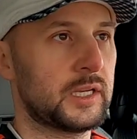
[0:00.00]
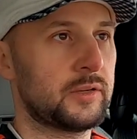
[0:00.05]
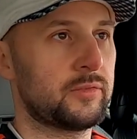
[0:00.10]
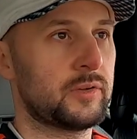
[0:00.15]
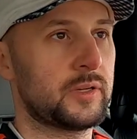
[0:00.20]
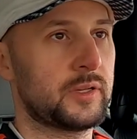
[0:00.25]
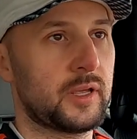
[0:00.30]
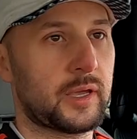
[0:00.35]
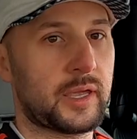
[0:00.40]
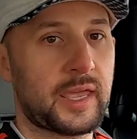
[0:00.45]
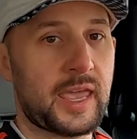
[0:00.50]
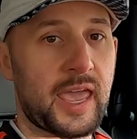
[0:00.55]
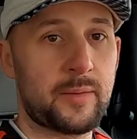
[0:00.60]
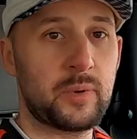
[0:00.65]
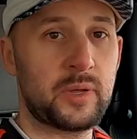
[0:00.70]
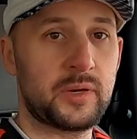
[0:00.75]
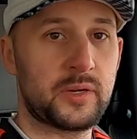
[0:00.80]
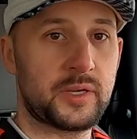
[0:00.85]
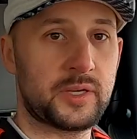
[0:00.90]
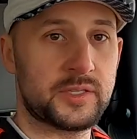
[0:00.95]
Even the
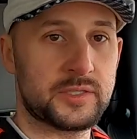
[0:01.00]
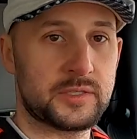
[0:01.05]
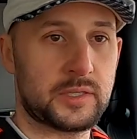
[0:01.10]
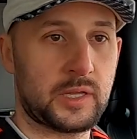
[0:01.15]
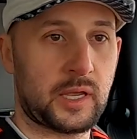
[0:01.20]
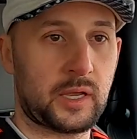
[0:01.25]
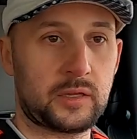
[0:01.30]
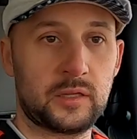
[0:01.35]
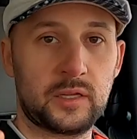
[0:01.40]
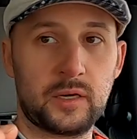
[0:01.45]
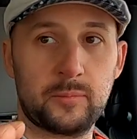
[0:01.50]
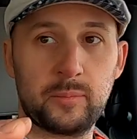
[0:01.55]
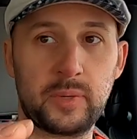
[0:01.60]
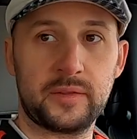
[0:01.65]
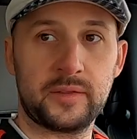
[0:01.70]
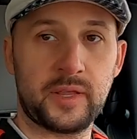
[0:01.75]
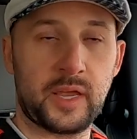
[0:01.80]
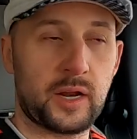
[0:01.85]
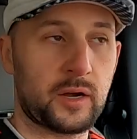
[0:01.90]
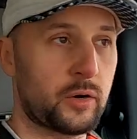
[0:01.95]
cabin is like a little
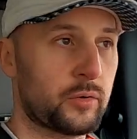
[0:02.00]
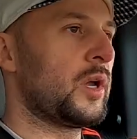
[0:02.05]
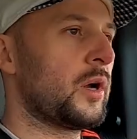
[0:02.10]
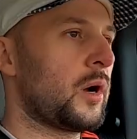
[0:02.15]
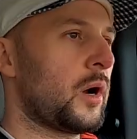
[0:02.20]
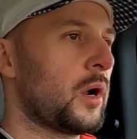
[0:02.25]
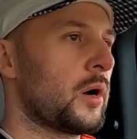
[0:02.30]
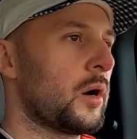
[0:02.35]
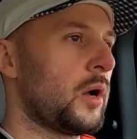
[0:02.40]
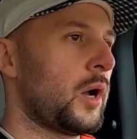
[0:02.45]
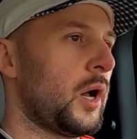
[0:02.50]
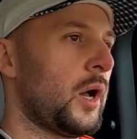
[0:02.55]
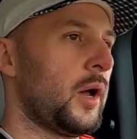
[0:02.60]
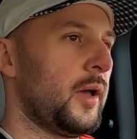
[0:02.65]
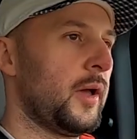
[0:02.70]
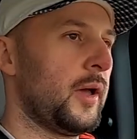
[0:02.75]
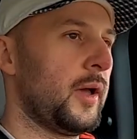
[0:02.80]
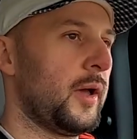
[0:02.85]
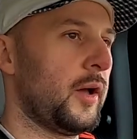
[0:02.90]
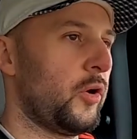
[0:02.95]
bit narrow. We are
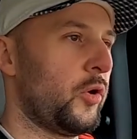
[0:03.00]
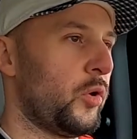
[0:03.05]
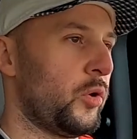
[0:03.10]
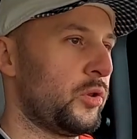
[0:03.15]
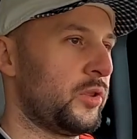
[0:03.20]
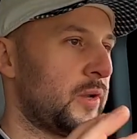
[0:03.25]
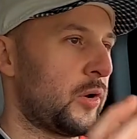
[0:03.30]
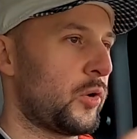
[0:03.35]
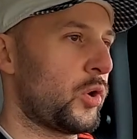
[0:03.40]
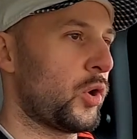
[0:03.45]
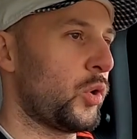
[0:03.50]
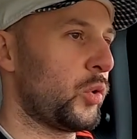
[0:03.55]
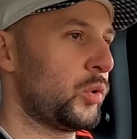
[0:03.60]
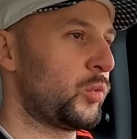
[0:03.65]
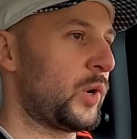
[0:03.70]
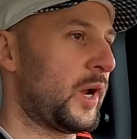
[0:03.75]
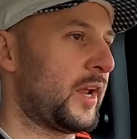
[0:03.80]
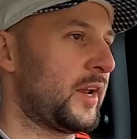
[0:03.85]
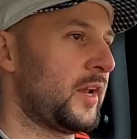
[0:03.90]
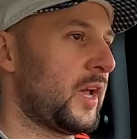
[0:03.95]
on the
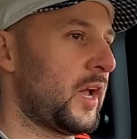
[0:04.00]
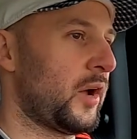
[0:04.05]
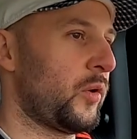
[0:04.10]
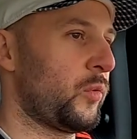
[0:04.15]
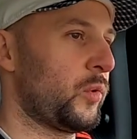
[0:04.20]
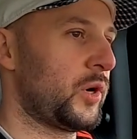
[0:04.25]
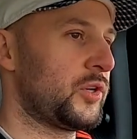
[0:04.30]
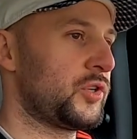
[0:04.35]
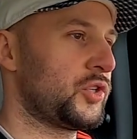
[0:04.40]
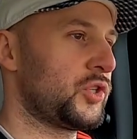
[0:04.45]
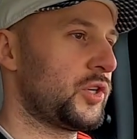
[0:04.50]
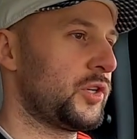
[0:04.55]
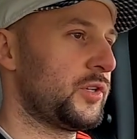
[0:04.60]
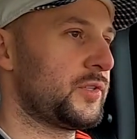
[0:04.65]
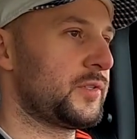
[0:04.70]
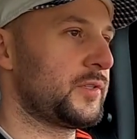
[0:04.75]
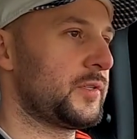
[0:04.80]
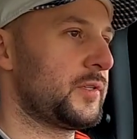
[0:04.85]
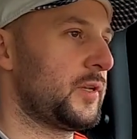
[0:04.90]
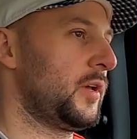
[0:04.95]
road right now, which
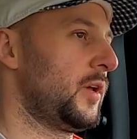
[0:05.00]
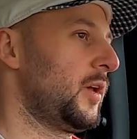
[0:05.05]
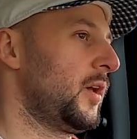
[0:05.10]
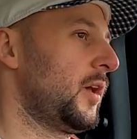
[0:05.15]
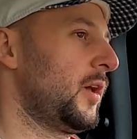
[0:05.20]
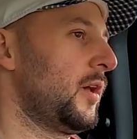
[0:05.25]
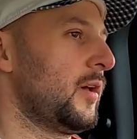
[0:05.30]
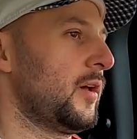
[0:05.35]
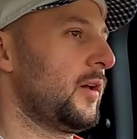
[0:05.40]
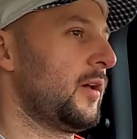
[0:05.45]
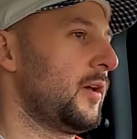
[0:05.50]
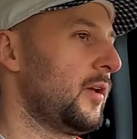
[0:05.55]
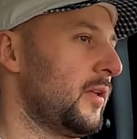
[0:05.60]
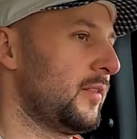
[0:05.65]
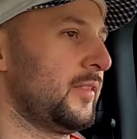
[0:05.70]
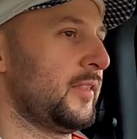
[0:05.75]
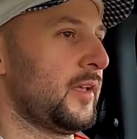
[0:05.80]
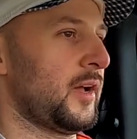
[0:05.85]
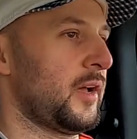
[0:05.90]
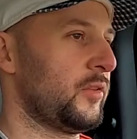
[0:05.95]
is
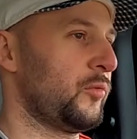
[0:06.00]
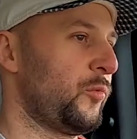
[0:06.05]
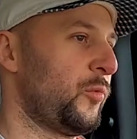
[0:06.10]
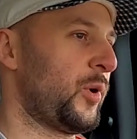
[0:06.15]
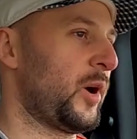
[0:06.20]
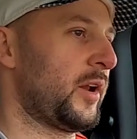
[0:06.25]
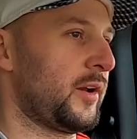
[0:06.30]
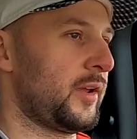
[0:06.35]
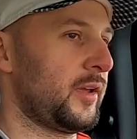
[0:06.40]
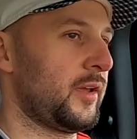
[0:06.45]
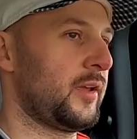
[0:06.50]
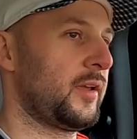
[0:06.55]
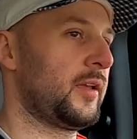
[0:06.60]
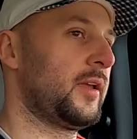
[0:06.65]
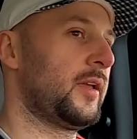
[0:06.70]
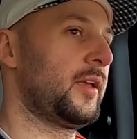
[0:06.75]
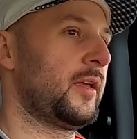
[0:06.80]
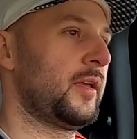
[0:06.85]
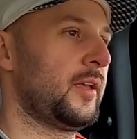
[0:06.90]
not very